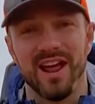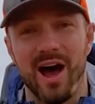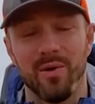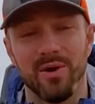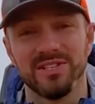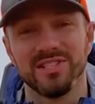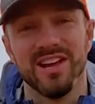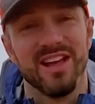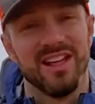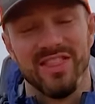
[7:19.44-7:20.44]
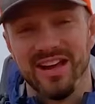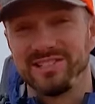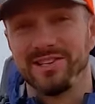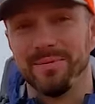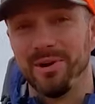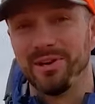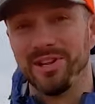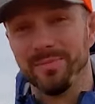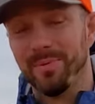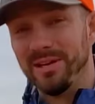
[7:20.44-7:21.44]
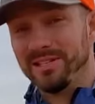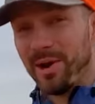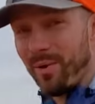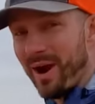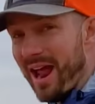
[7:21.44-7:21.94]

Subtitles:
Hours. That's similar to the place that we're